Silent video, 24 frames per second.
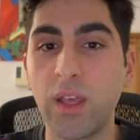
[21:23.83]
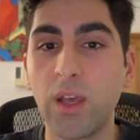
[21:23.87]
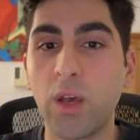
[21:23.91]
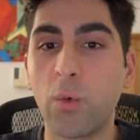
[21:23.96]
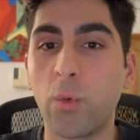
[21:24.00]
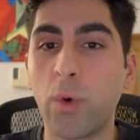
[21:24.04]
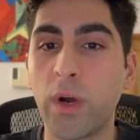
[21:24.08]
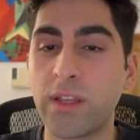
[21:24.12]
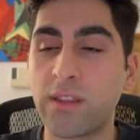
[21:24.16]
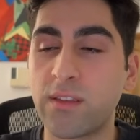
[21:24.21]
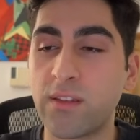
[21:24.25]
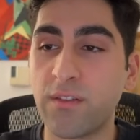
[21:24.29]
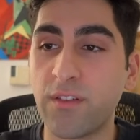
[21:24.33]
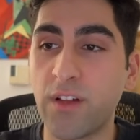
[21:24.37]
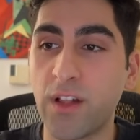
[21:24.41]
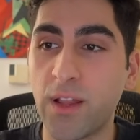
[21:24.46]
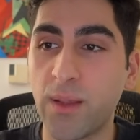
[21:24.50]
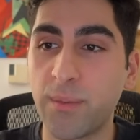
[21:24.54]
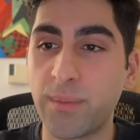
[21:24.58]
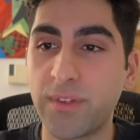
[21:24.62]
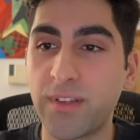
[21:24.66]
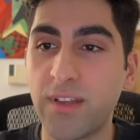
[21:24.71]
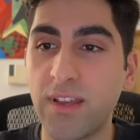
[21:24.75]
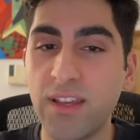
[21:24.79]
White
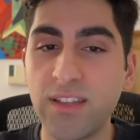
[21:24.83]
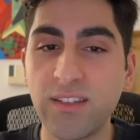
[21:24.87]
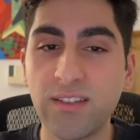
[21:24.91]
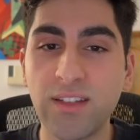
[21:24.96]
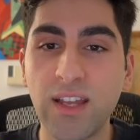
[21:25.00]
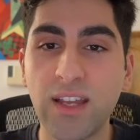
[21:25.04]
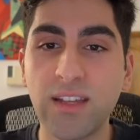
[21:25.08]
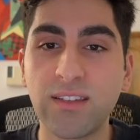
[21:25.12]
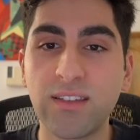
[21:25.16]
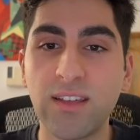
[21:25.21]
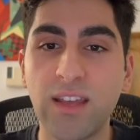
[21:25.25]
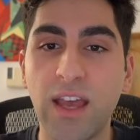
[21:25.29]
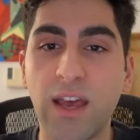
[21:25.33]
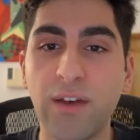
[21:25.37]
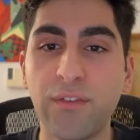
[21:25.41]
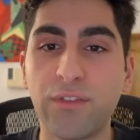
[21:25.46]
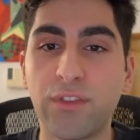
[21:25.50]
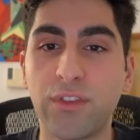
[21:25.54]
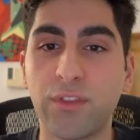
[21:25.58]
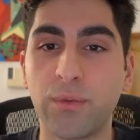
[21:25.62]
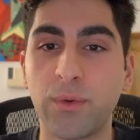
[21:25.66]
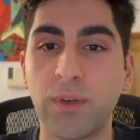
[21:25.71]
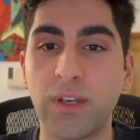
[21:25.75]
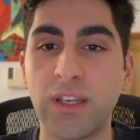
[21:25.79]
develops his knight to
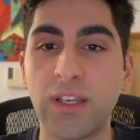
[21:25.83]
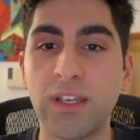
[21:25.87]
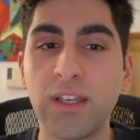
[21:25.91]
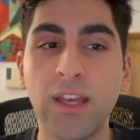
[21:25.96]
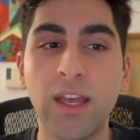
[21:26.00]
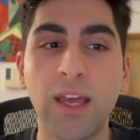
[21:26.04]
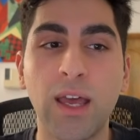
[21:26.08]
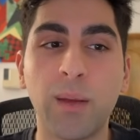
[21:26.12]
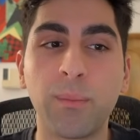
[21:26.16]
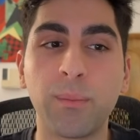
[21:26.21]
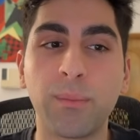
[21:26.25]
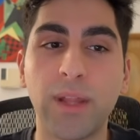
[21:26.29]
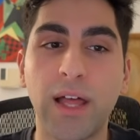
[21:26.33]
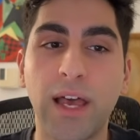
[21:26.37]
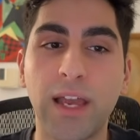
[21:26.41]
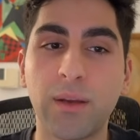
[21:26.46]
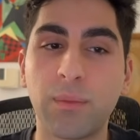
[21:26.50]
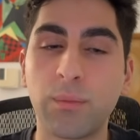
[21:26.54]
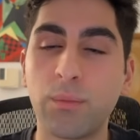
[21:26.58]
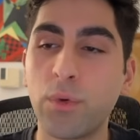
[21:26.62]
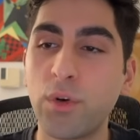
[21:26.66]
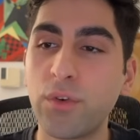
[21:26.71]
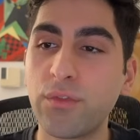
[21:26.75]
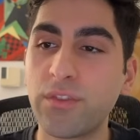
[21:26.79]
f3, and black
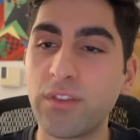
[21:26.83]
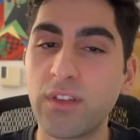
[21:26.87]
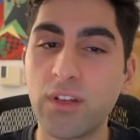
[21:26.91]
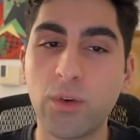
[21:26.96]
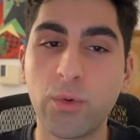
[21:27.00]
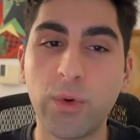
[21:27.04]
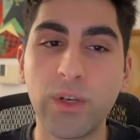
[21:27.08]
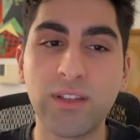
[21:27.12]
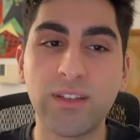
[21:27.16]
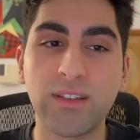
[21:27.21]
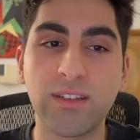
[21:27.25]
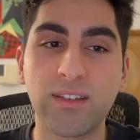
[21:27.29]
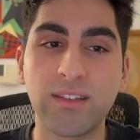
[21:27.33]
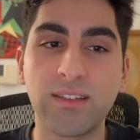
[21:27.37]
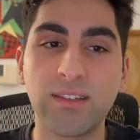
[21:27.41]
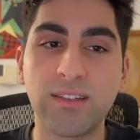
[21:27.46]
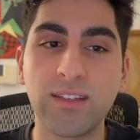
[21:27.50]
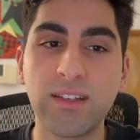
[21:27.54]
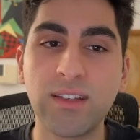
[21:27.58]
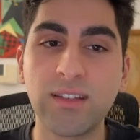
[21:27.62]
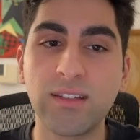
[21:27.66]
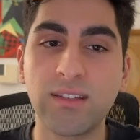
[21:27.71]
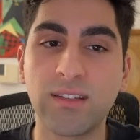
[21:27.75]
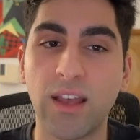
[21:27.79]
moves the queen to
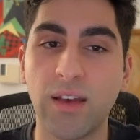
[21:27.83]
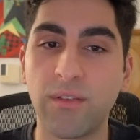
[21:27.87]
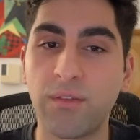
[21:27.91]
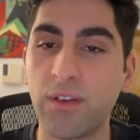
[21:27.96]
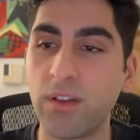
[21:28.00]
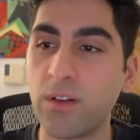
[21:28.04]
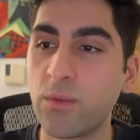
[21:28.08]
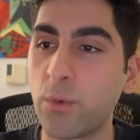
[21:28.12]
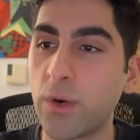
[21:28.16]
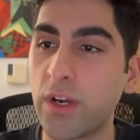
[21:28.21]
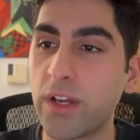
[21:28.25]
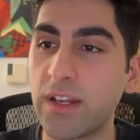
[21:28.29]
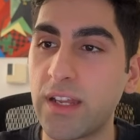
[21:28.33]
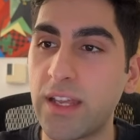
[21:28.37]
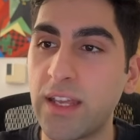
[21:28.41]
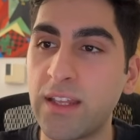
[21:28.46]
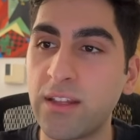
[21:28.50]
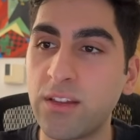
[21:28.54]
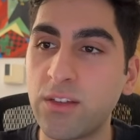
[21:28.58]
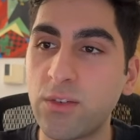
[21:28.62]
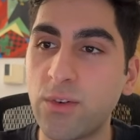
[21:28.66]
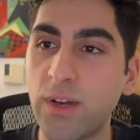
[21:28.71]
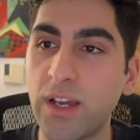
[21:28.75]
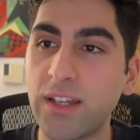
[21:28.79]
c7, where it
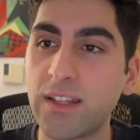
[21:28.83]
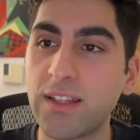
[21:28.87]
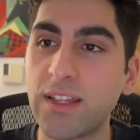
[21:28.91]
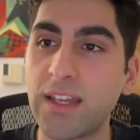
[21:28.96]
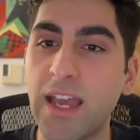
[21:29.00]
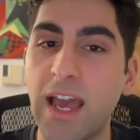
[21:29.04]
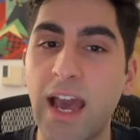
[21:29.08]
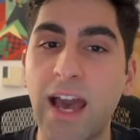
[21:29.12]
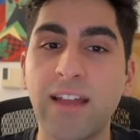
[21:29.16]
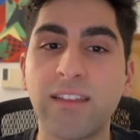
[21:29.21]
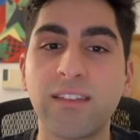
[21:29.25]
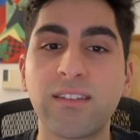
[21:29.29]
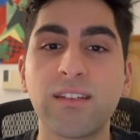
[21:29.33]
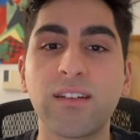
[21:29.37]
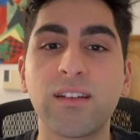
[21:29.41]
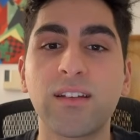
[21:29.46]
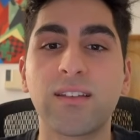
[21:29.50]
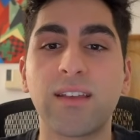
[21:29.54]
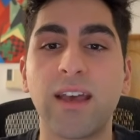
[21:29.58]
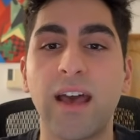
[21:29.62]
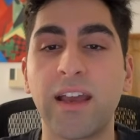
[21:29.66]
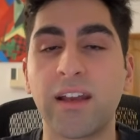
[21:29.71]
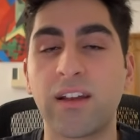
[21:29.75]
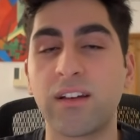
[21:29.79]
indirectly adds an
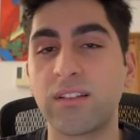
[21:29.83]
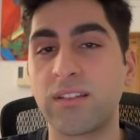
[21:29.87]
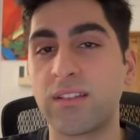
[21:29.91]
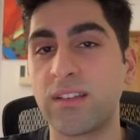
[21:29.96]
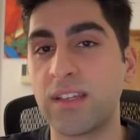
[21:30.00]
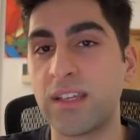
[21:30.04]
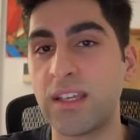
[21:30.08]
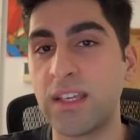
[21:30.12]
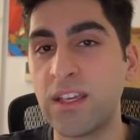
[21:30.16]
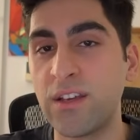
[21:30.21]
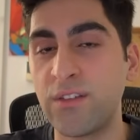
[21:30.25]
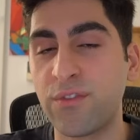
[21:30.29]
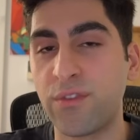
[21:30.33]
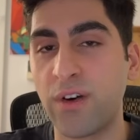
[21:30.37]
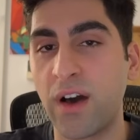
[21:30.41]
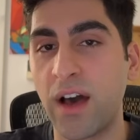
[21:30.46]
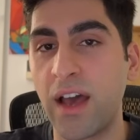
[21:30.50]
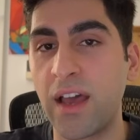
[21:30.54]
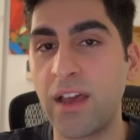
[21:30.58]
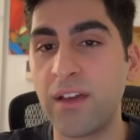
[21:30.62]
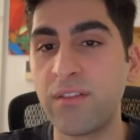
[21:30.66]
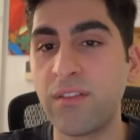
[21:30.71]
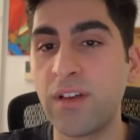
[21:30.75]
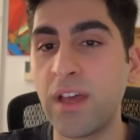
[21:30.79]
attacker to
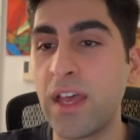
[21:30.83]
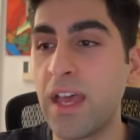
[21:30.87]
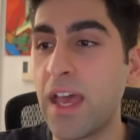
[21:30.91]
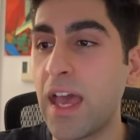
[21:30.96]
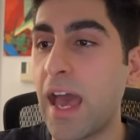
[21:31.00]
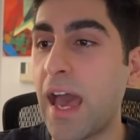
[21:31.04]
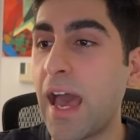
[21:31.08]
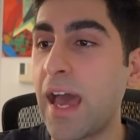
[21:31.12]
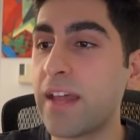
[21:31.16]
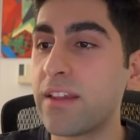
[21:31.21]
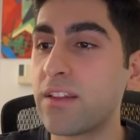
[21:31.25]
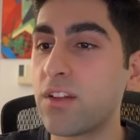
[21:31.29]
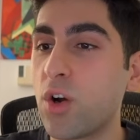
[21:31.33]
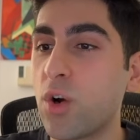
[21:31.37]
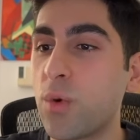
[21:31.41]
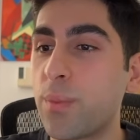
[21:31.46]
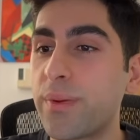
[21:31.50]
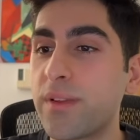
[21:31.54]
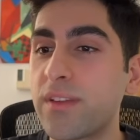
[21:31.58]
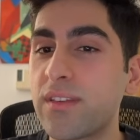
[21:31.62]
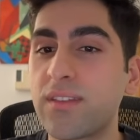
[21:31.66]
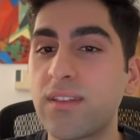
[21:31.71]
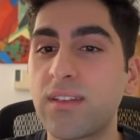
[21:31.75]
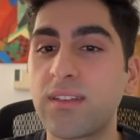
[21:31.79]
e5, and
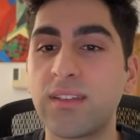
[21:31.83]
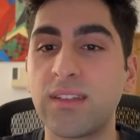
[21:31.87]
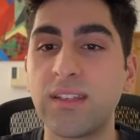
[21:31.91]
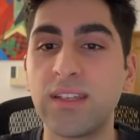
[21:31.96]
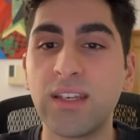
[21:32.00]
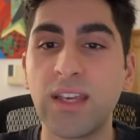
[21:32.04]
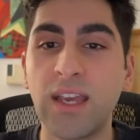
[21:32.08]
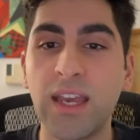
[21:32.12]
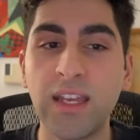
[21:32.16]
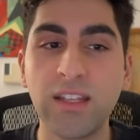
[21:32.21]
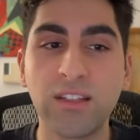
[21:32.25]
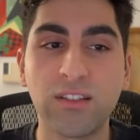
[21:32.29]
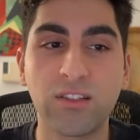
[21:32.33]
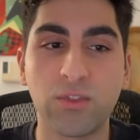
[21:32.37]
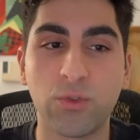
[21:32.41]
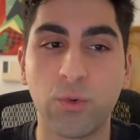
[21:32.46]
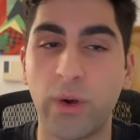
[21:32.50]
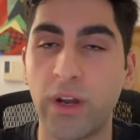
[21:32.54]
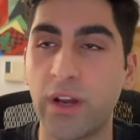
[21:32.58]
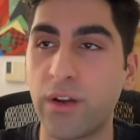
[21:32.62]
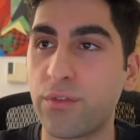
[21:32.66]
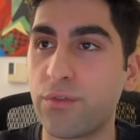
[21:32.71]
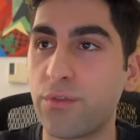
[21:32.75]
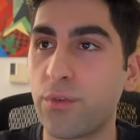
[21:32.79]
opens the d8
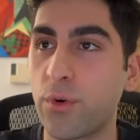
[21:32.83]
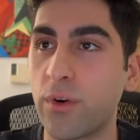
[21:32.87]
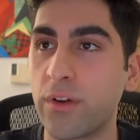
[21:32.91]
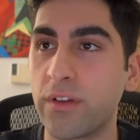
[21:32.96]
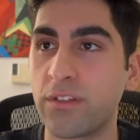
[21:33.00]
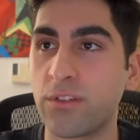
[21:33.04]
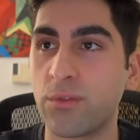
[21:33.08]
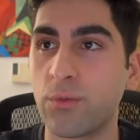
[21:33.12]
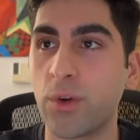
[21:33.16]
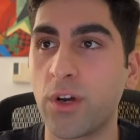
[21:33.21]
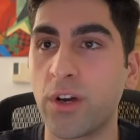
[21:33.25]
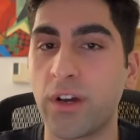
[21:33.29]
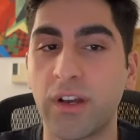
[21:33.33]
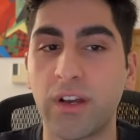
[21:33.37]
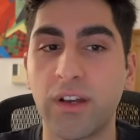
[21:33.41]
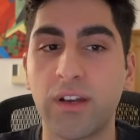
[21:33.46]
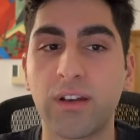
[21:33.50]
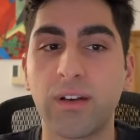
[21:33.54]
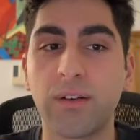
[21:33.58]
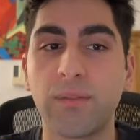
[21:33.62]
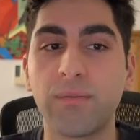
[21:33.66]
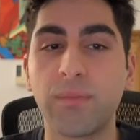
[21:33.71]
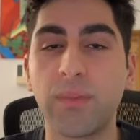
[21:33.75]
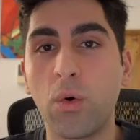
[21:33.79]
square for his rook.